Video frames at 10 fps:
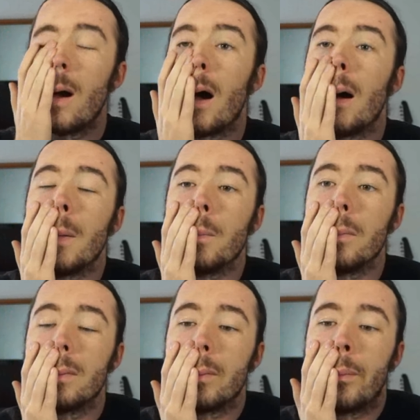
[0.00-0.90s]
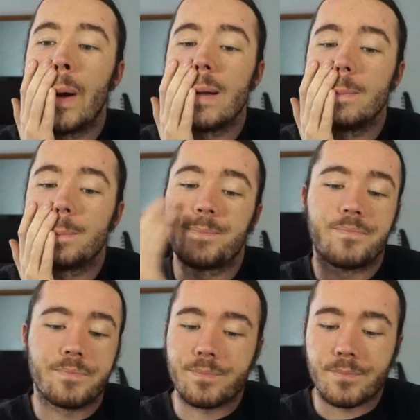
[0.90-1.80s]
But
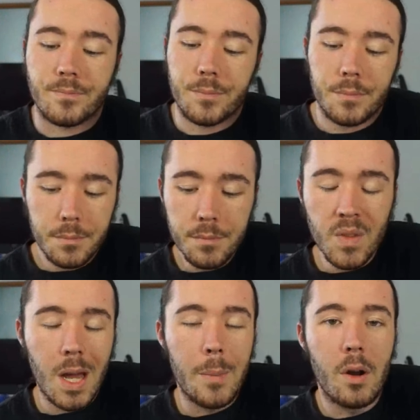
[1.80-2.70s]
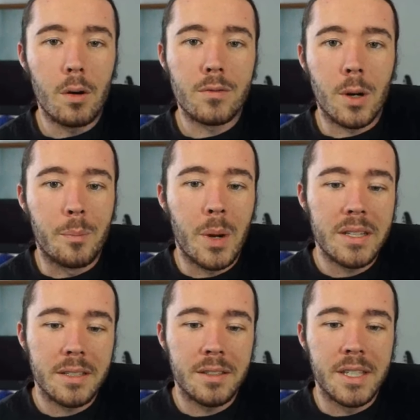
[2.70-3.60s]
I mean, overall,
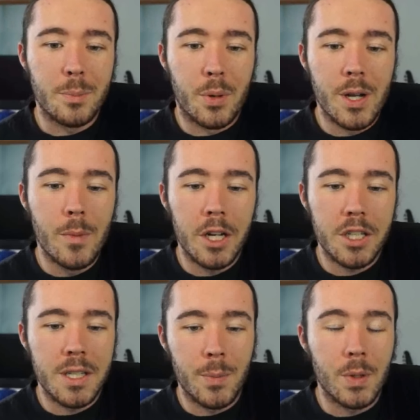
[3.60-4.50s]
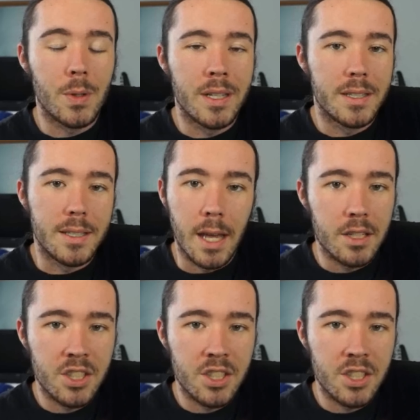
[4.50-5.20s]
basically, it's pretty much typical NC.A.